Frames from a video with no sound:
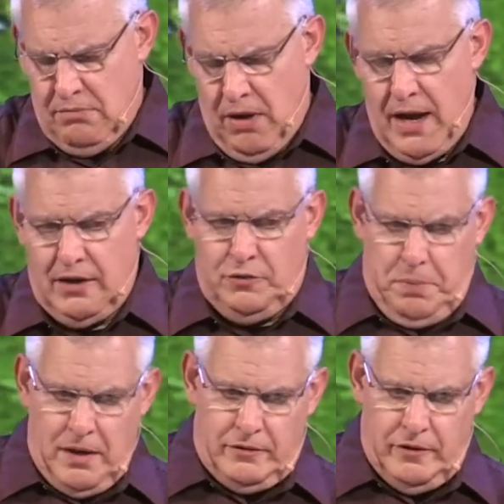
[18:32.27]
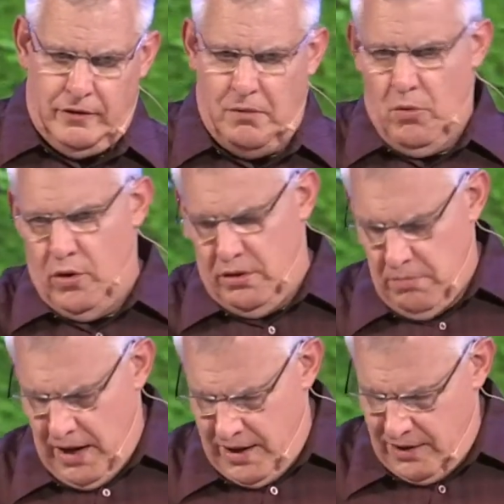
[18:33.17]
my expenses are more than
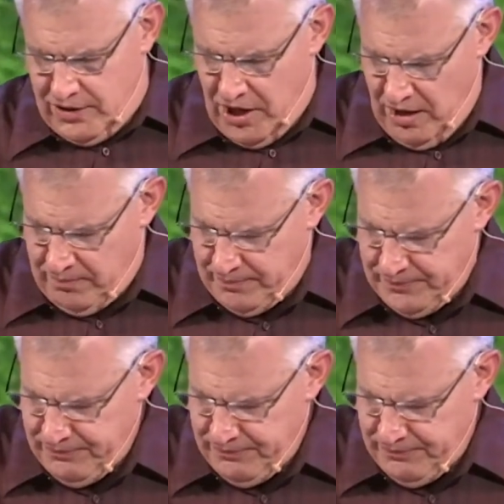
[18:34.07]
my income.